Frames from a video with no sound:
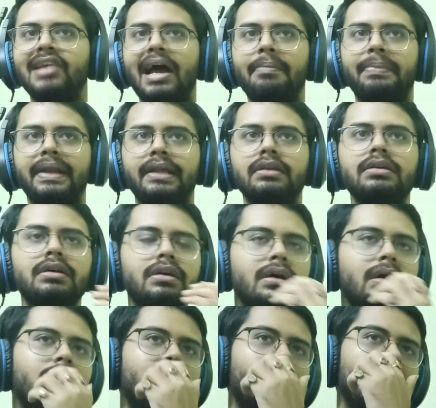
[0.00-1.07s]
what's happening.
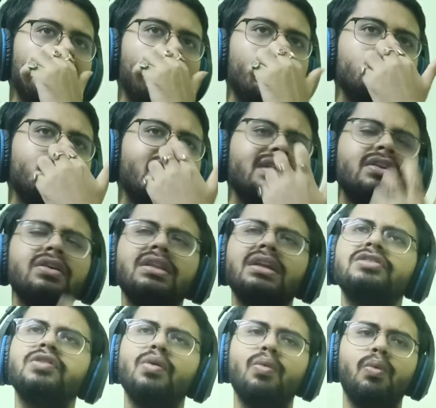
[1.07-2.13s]
And then I thought
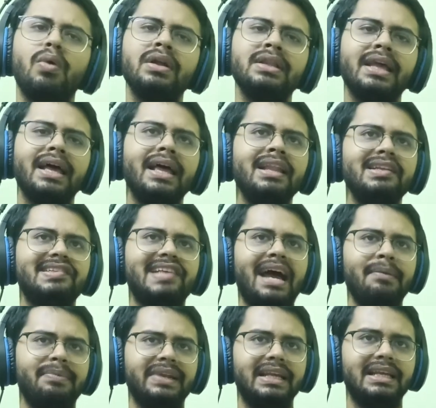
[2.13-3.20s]
that, so what the hell is
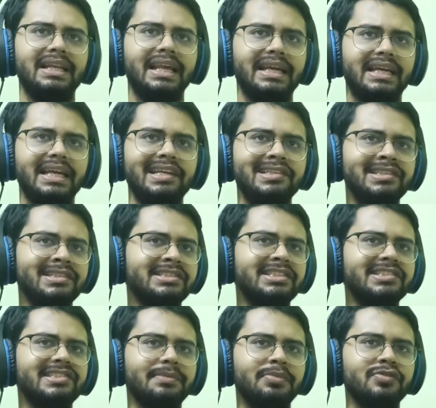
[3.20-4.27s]
happening? Like, isn't
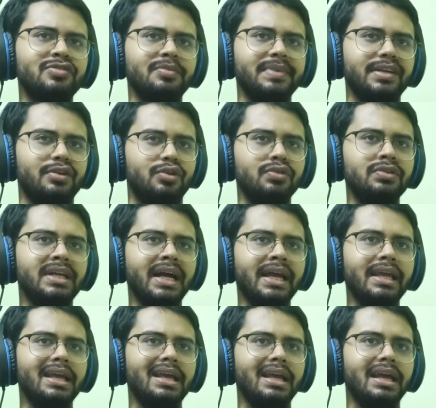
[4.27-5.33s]
she supposed to be a good
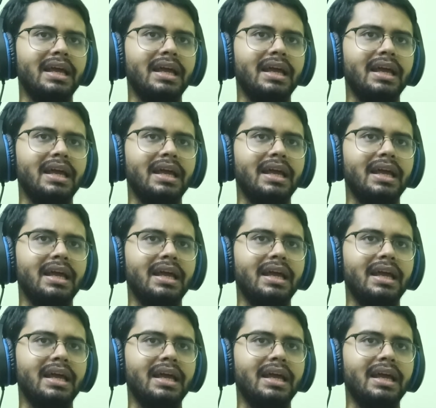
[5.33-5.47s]
guy?